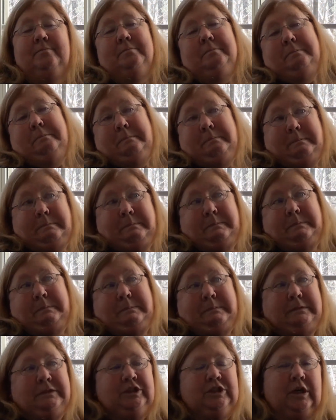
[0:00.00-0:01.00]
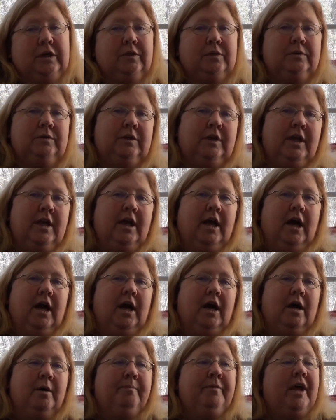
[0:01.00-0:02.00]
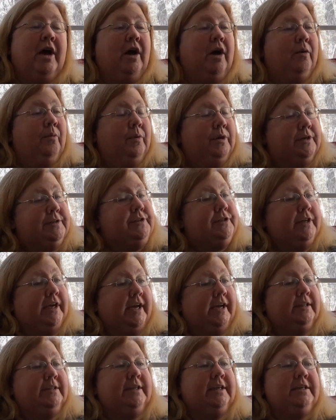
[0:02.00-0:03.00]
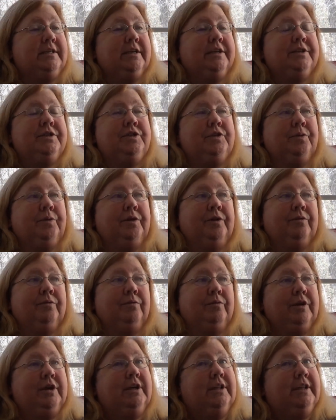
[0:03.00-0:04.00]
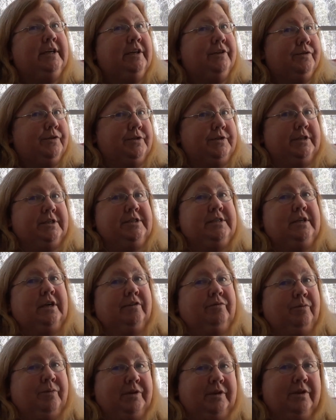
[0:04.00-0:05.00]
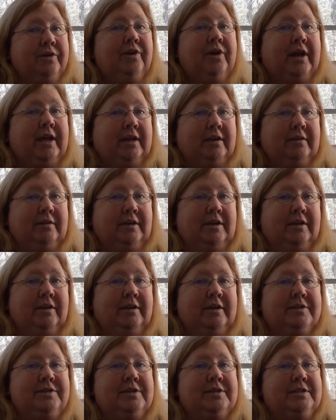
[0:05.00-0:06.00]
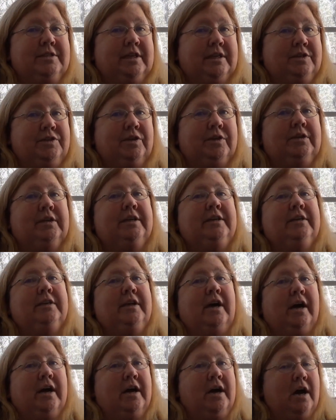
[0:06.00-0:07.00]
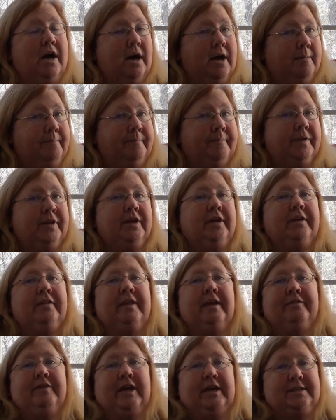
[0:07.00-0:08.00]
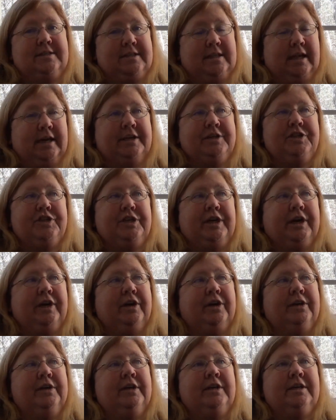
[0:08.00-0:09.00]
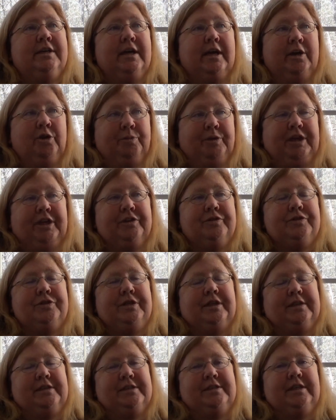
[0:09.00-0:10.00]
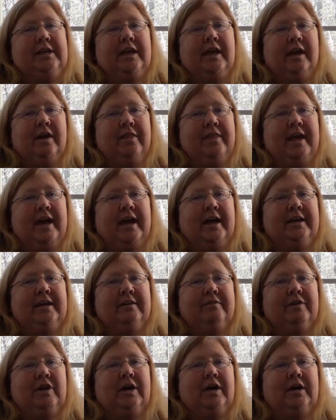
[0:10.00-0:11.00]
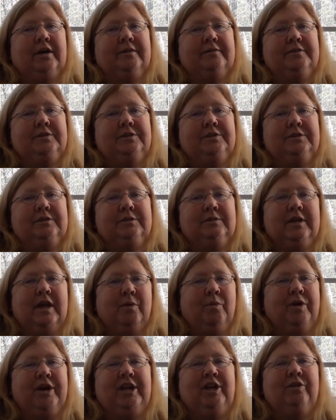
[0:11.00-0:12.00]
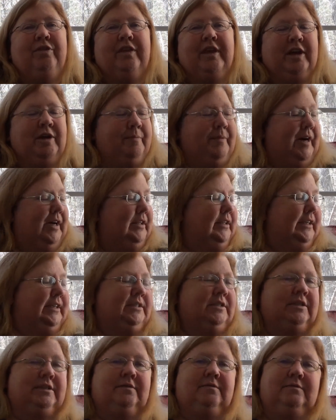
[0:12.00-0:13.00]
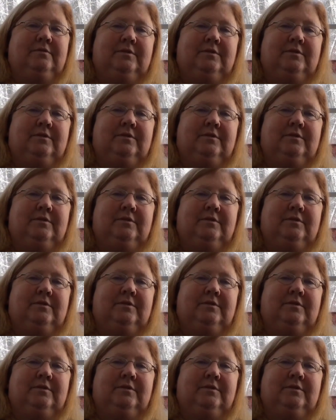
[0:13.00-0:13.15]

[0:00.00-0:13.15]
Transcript: Right. So um, now I will say LinkedIn is doing really interesting stuff with learning. You know, mm-hmm. since they took lynda.com, they've got SlideShare. It'll be interesting to see how that evolves. Mm-hmm. What do you think about LinkedIn?